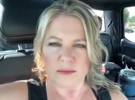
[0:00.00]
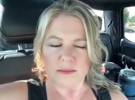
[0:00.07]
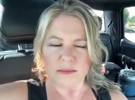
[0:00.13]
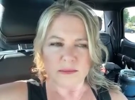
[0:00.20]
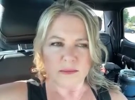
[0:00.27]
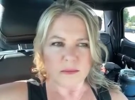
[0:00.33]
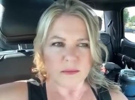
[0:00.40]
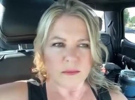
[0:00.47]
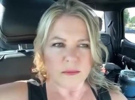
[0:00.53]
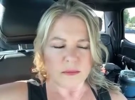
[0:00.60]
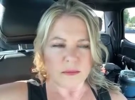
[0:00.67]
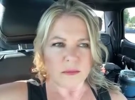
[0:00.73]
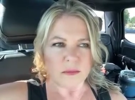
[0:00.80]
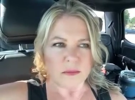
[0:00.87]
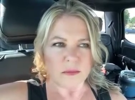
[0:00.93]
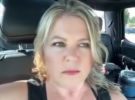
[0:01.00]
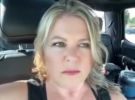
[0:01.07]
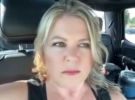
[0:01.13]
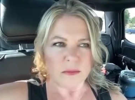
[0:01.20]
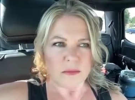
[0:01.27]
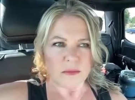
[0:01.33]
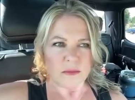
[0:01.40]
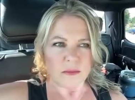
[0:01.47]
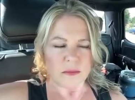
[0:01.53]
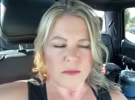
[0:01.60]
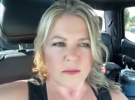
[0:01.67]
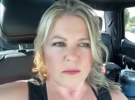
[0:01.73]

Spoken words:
No one is speaking in this clip.